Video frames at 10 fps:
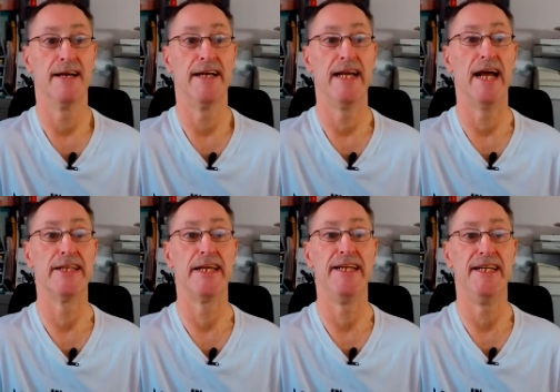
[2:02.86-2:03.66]

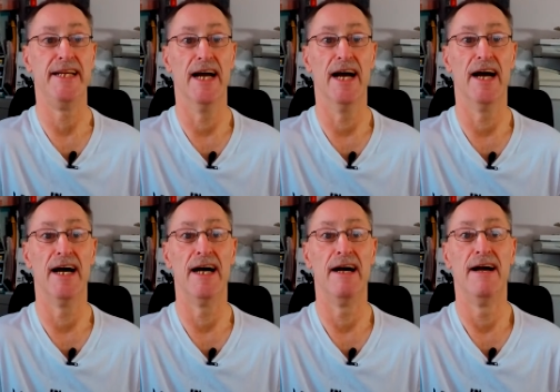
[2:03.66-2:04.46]

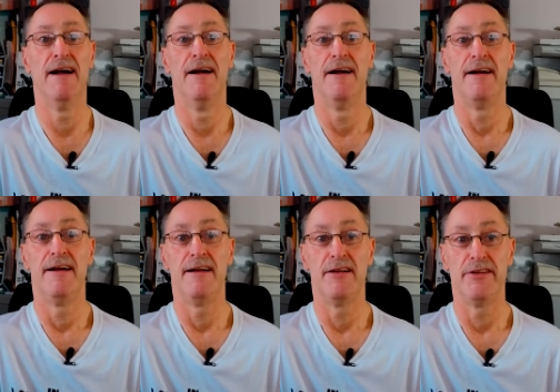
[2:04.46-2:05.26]
Uh,
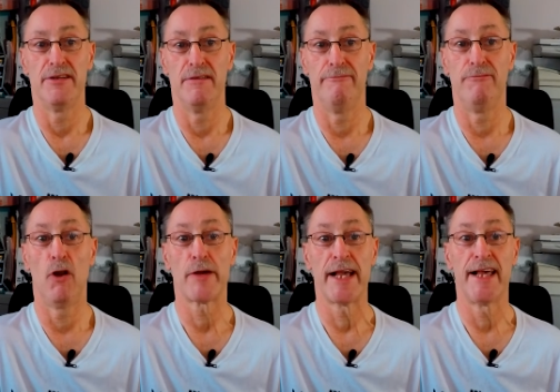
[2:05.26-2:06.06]

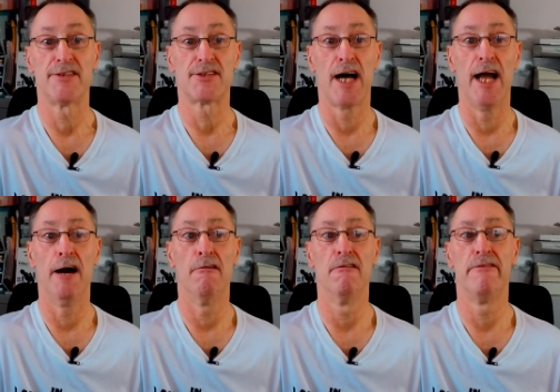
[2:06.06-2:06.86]
vlogging
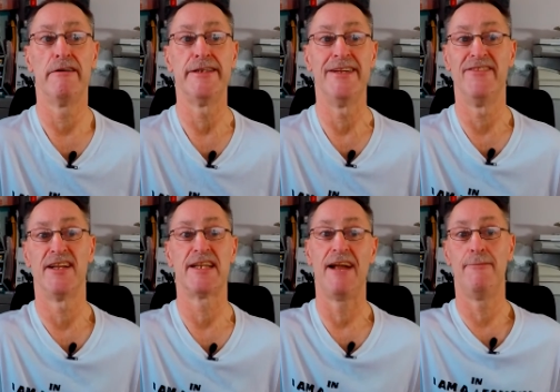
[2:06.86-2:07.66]
style very
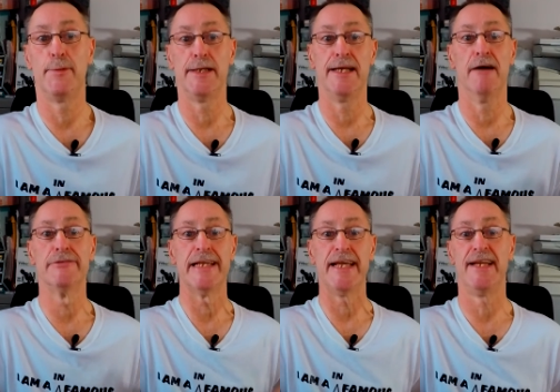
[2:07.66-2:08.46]
similar to everybody
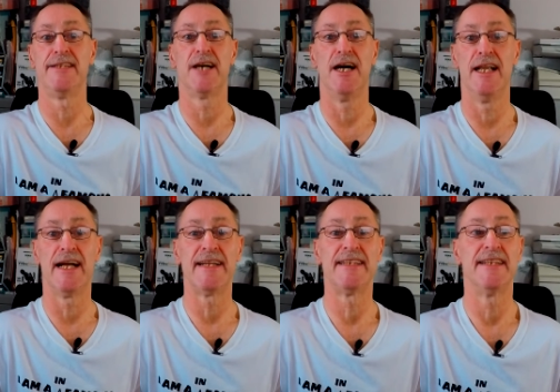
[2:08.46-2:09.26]
else in
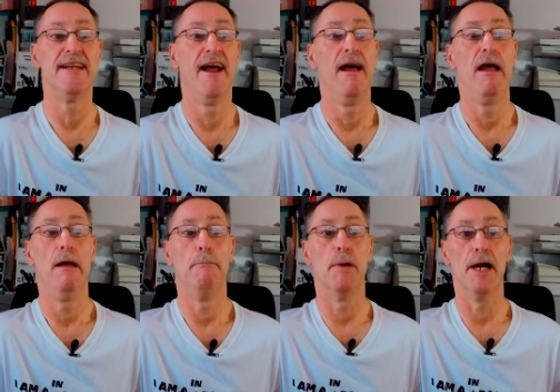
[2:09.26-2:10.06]
Thailand
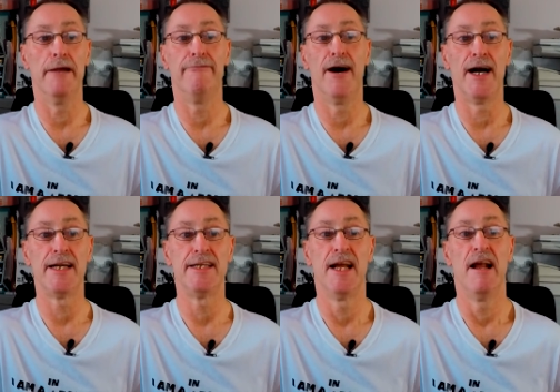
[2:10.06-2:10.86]
but I
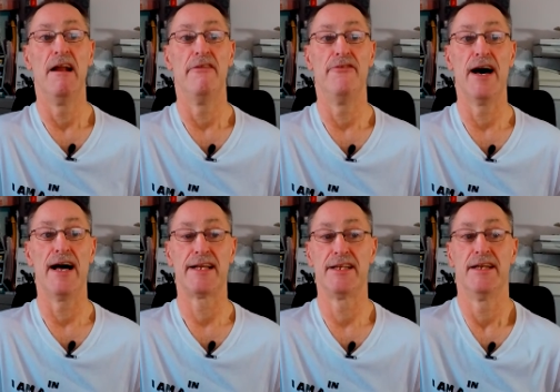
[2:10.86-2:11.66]
find
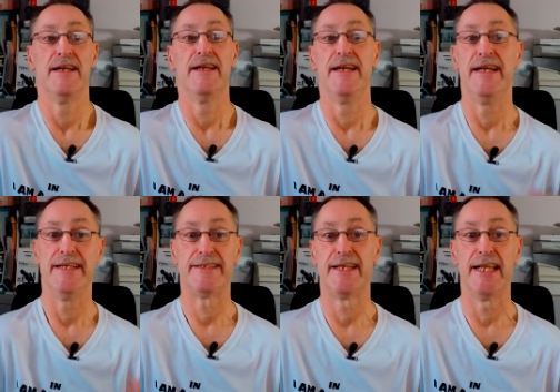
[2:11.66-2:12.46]
that
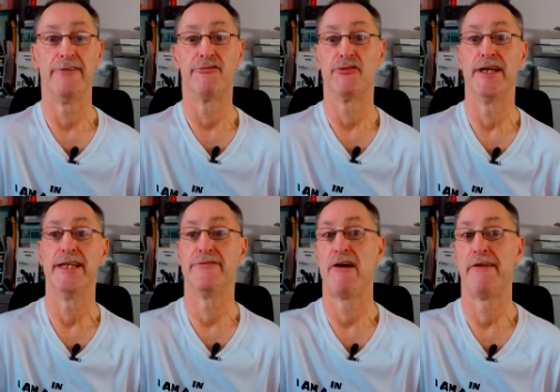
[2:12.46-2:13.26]
his delivery
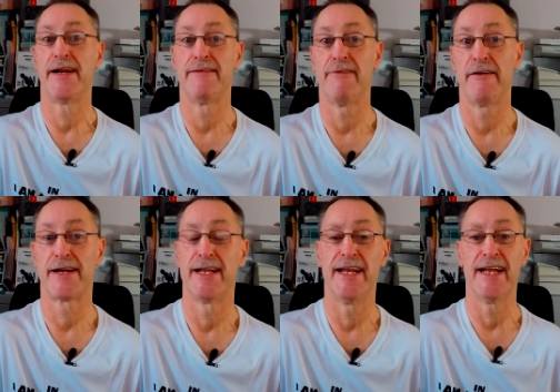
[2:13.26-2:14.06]
is very very
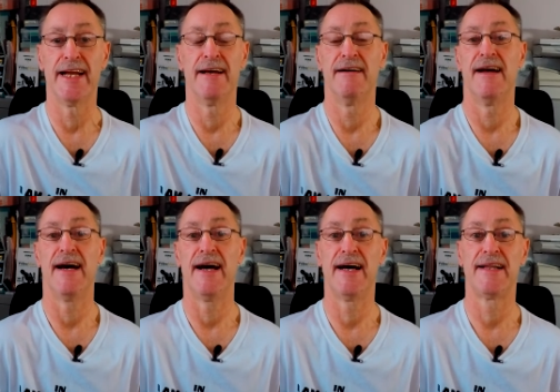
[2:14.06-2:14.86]
clear
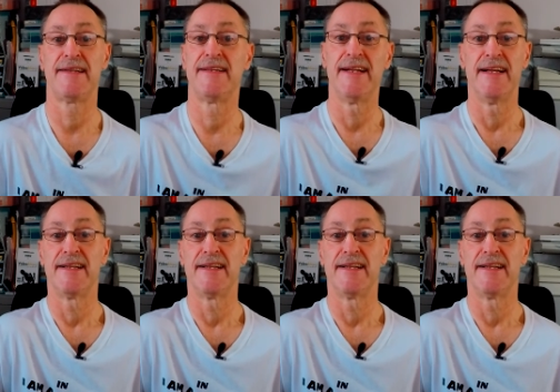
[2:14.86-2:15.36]
and